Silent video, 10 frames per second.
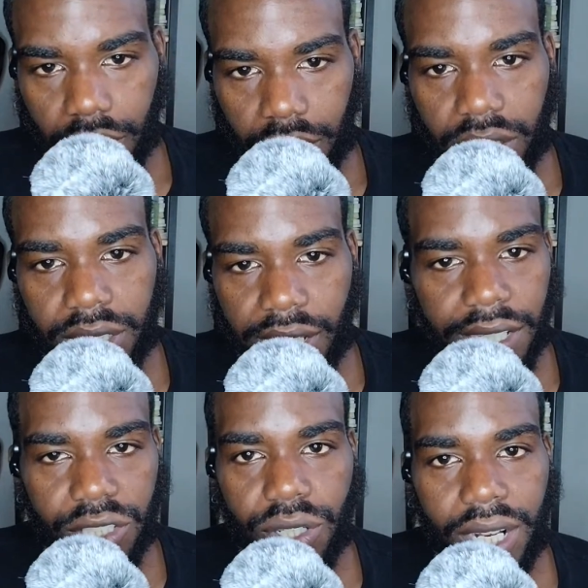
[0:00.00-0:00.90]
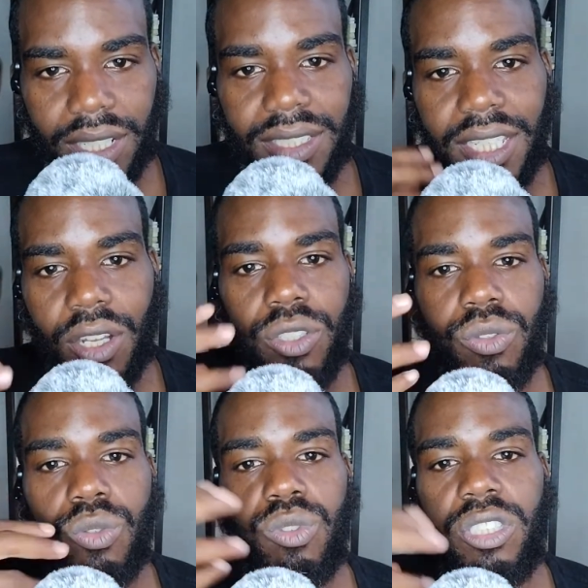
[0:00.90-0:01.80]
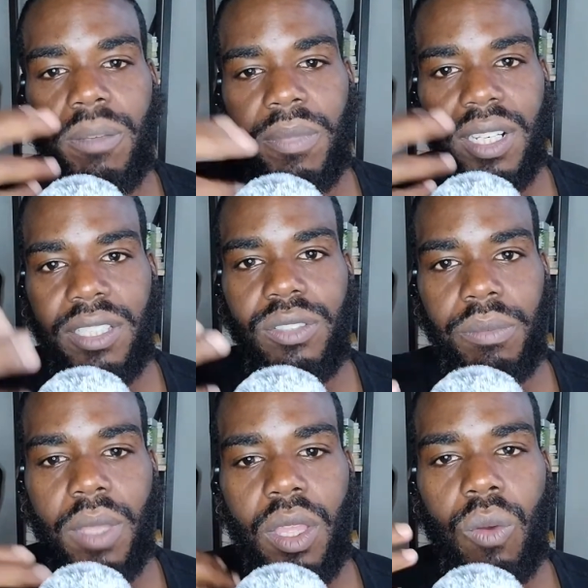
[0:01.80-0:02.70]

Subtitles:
It's trying to tell you through symbolism